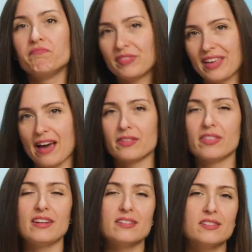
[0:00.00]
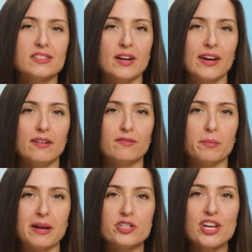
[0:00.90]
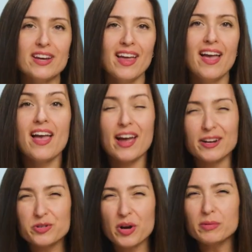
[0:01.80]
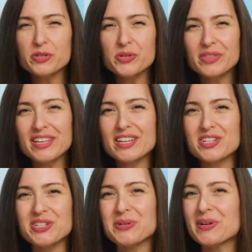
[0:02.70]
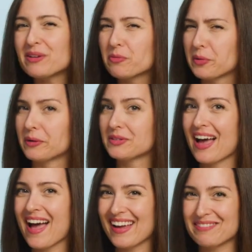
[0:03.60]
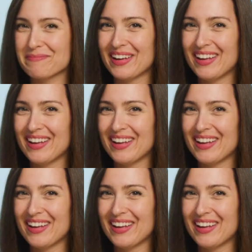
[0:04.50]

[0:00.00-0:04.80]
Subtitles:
gather the necessary information, and troubleshoot the issue in real time.